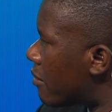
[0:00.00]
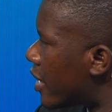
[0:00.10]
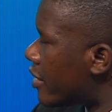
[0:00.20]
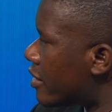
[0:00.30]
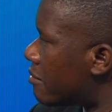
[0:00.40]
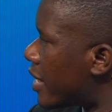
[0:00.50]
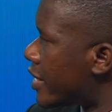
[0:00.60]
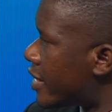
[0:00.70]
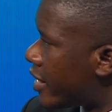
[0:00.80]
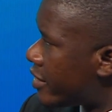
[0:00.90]
burdened by
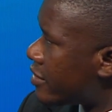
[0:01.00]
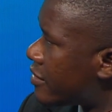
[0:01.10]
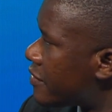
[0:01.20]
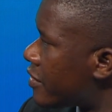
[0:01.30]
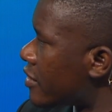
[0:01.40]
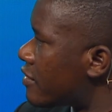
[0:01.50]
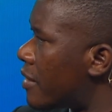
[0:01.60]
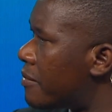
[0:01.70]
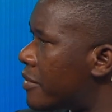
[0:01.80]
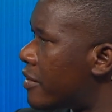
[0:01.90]
debt, for
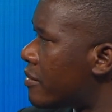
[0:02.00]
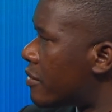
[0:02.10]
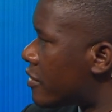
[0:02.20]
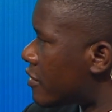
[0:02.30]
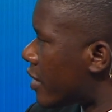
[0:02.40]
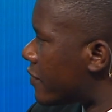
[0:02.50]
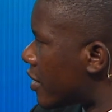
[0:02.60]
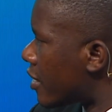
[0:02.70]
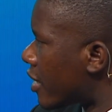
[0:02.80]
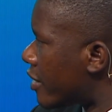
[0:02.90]
example, in most
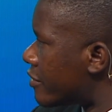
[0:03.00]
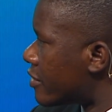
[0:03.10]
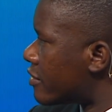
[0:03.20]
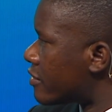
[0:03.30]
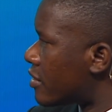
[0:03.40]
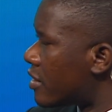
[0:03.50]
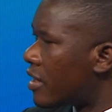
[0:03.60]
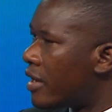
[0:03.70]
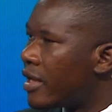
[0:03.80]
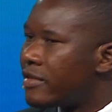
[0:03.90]
African countries,
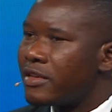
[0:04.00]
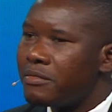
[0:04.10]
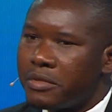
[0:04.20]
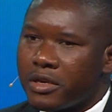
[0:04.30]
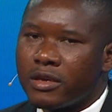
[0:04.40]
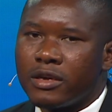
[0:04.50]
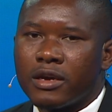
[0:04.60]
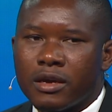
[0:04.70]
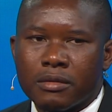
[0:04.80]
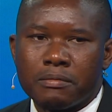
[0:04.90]
and that's a big
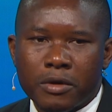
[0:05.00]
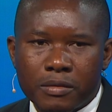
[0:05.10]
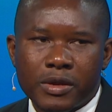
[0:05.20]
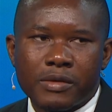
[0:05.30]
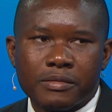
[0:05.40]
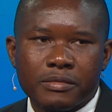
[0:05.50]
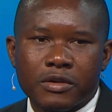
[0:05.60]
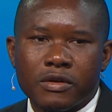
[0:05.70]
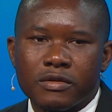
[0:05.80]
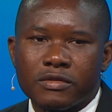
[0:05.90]
problem,
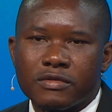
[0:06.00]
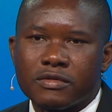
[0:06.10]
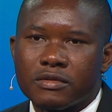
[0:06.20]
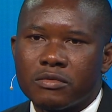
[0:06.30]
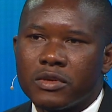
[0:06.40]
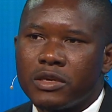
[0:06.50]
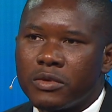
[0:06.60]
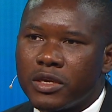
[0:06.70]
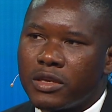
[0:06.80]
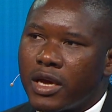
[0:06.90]
because
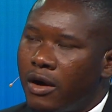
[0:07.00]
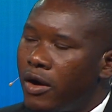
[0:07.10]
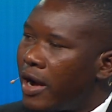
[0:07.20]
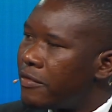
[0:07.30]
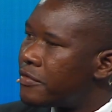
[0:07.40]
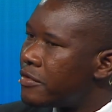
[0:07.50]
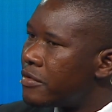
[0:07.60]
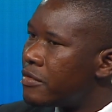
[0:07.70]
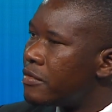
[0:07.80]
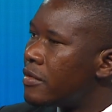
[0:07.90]
we now have
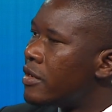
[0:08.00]
to